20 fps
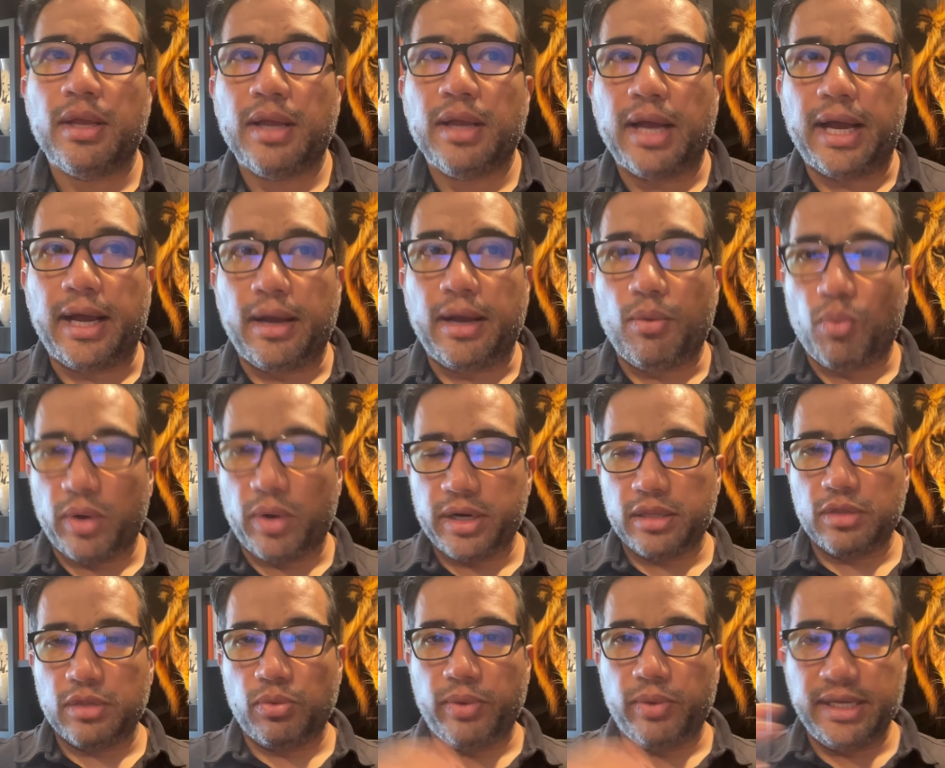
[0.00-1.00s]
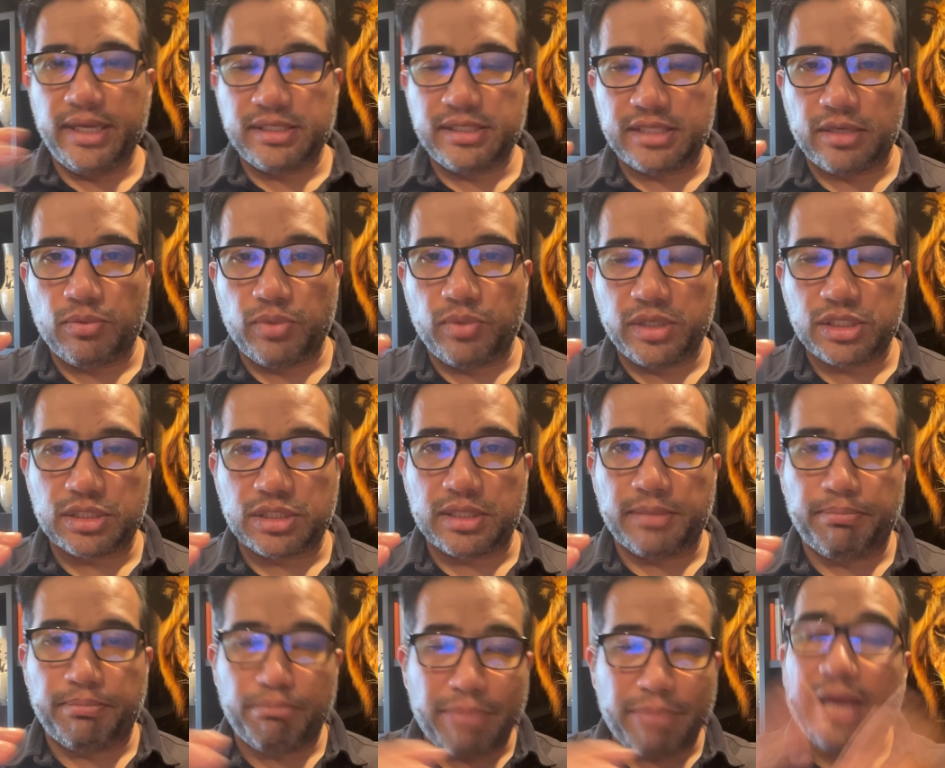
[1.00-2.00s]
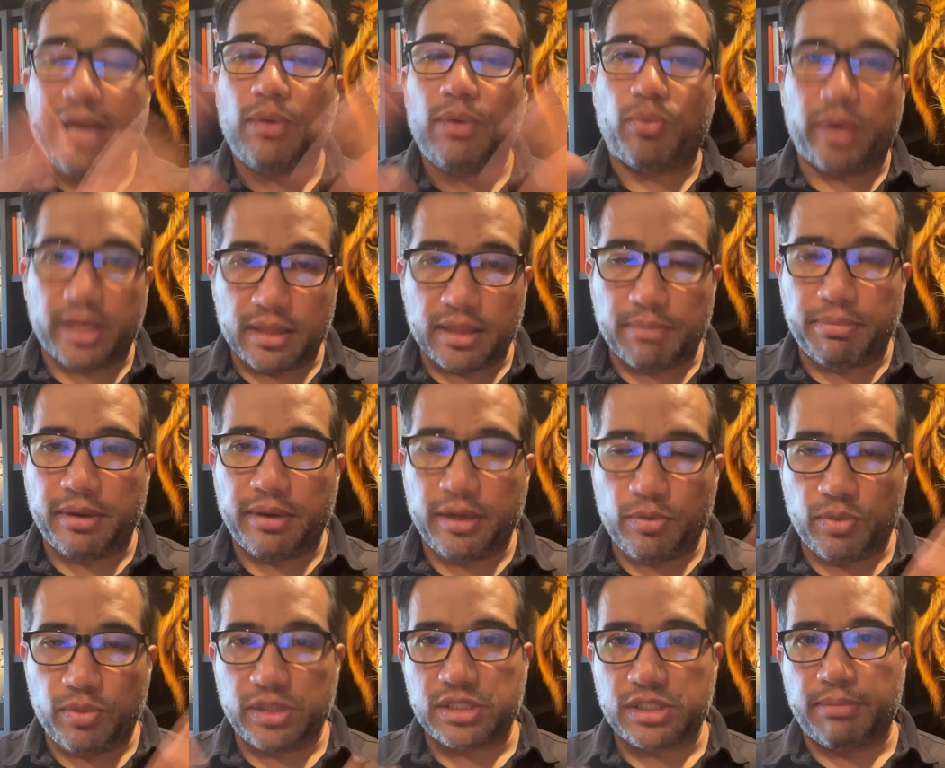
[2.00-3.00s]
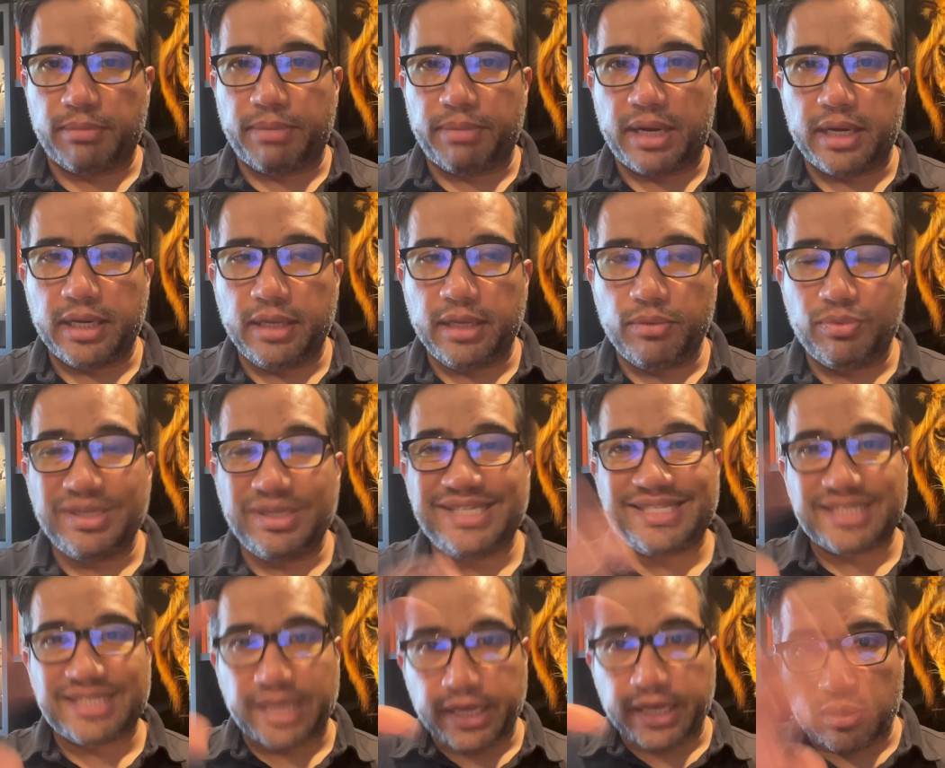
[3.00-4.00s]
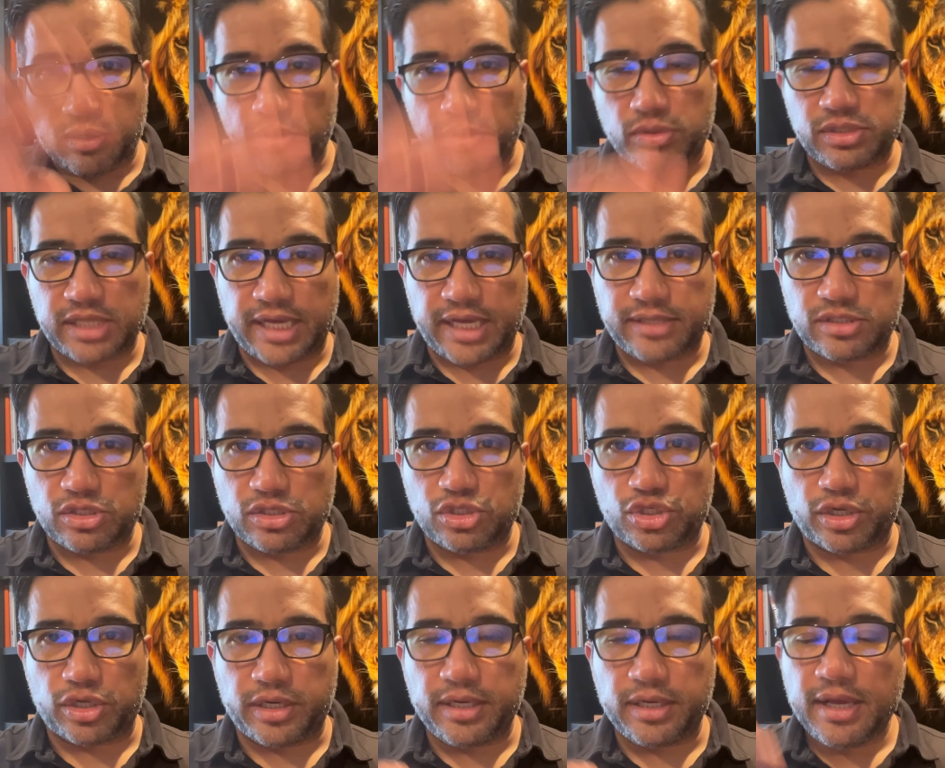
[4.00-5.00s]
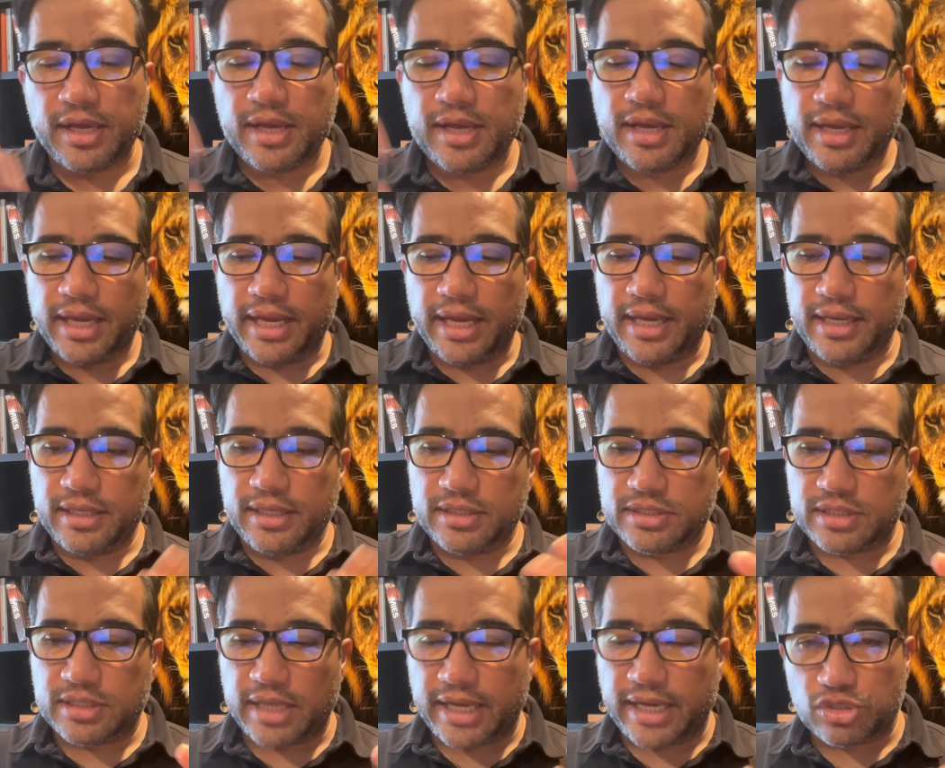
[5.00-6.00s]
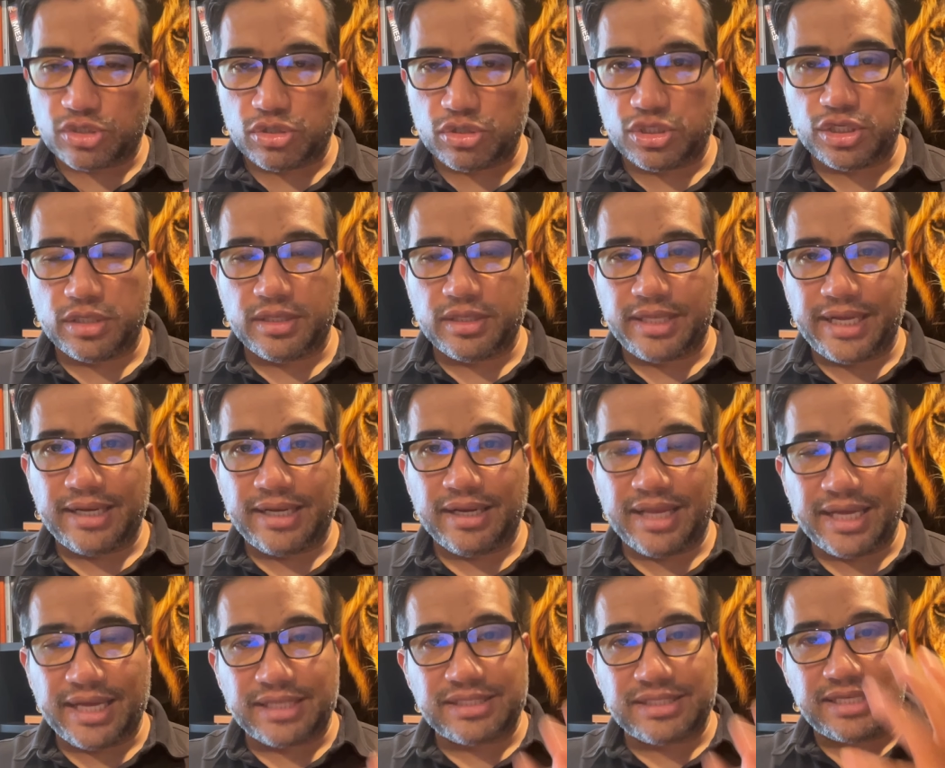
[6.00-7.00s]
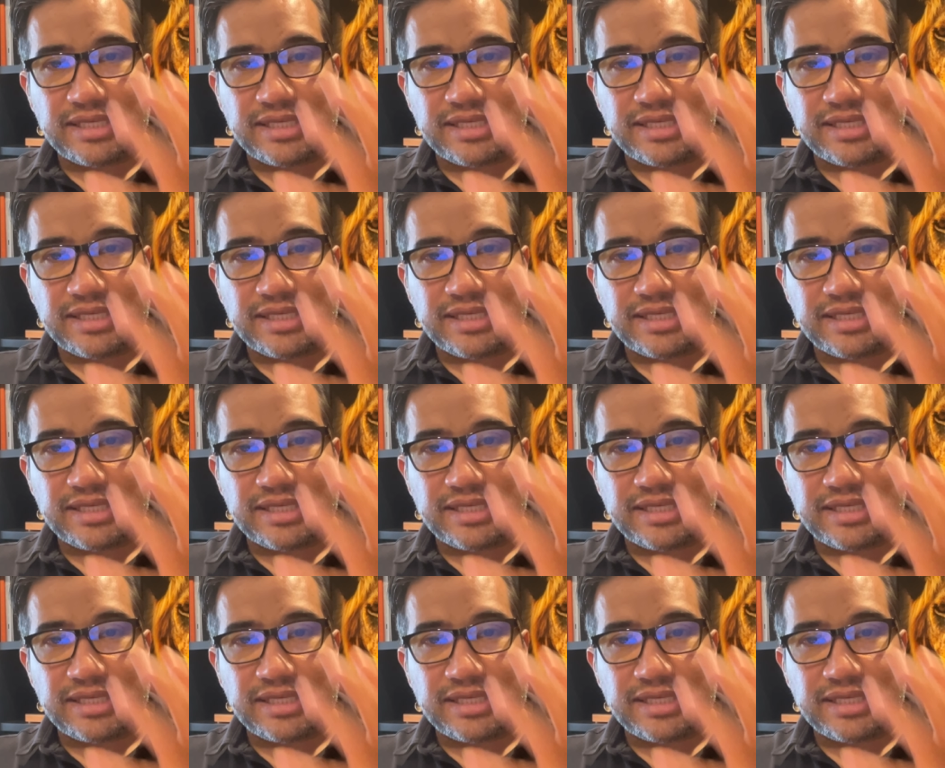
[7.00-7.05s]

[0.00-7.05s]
one of the ways in which the main way in which the body recycles estrogen is estrogen then gets